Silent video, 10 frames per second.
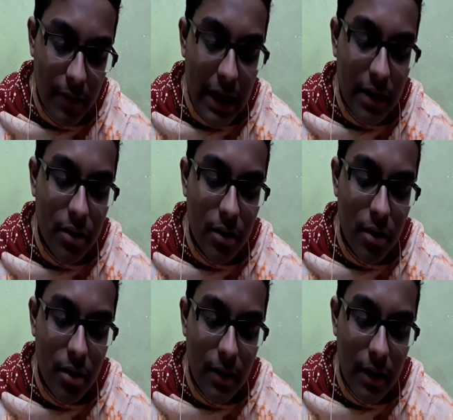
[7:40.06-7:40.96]
That
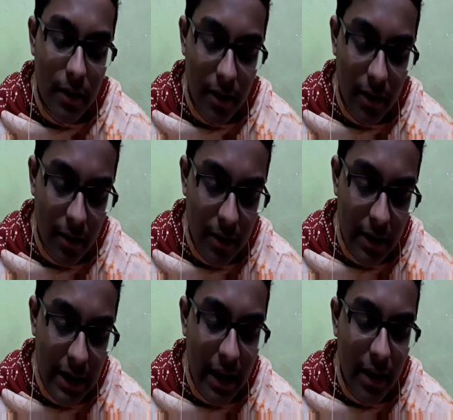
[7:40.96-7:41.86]

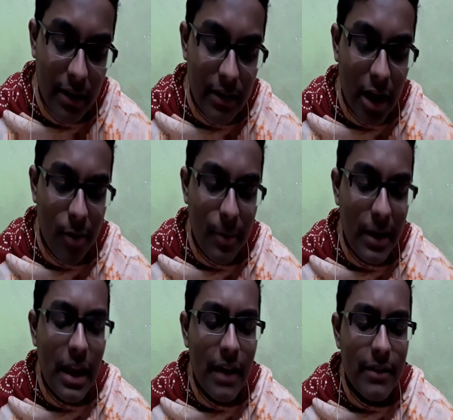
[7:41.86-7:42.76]
realize, it can be
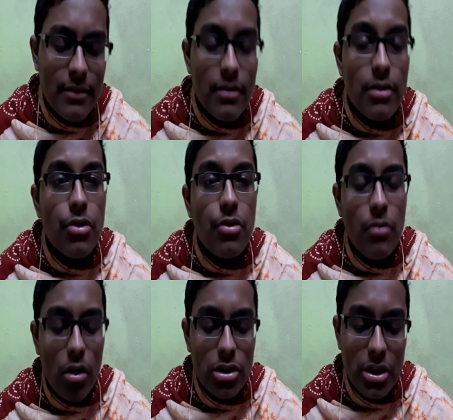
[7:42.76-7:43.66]
realized
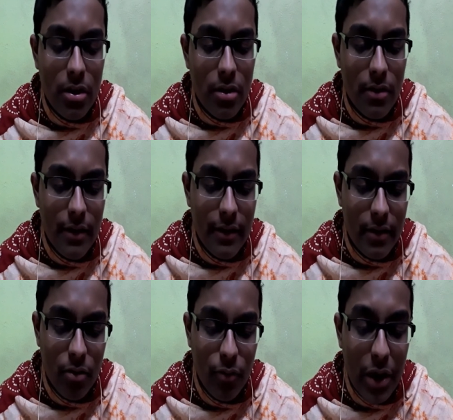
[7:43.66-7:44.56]
through logic or
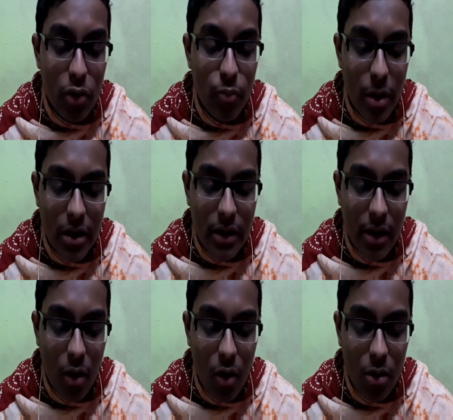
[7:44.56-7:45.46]
reason without
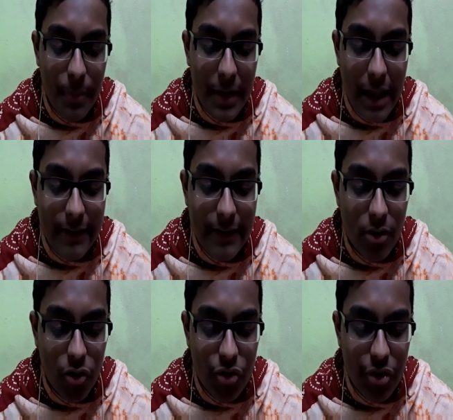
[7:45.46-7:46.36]
bhakti. All
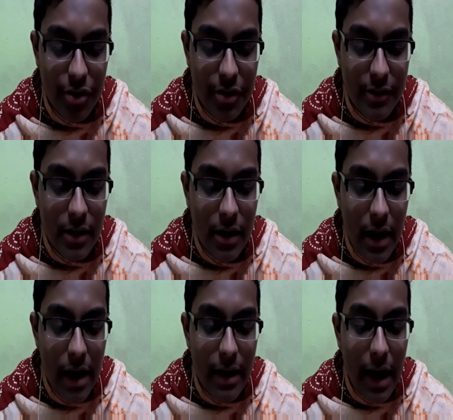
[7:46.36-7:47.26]
penances, austerities
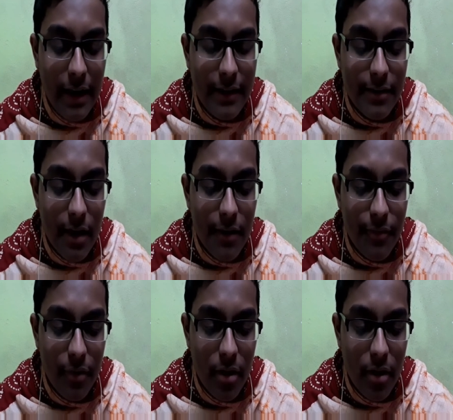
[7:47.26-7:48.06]
and rites are